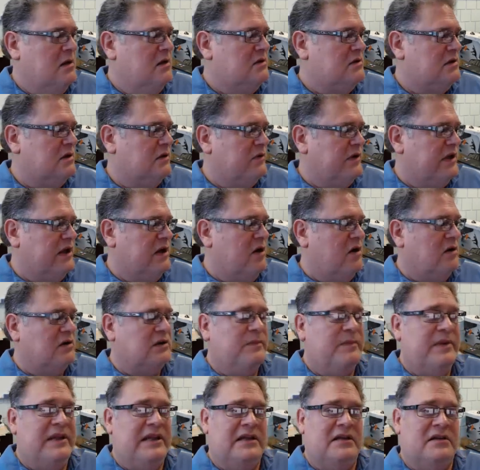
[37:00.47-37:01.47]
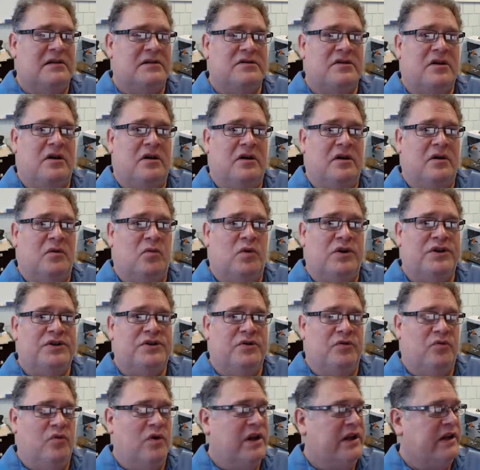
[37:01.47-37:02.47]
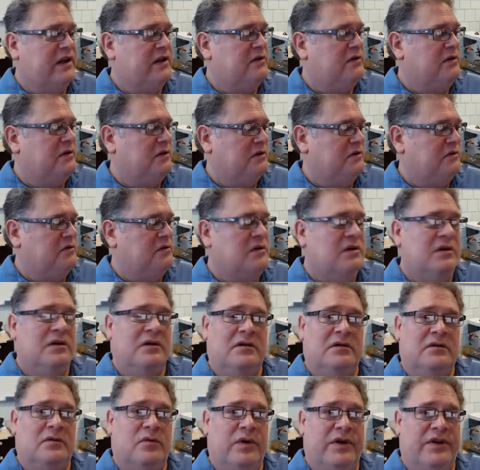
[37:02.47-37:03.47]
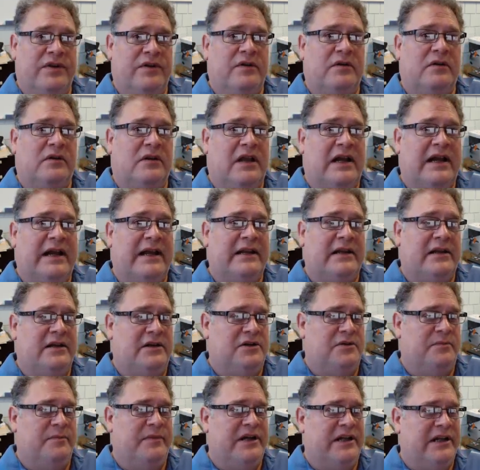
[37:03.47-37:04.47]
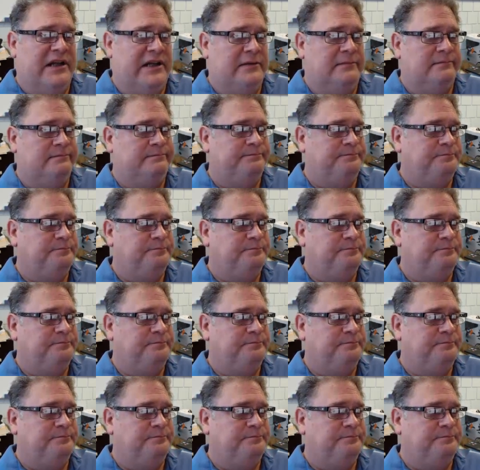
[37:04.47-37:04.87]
So it all depends on what you run into with your client and your money.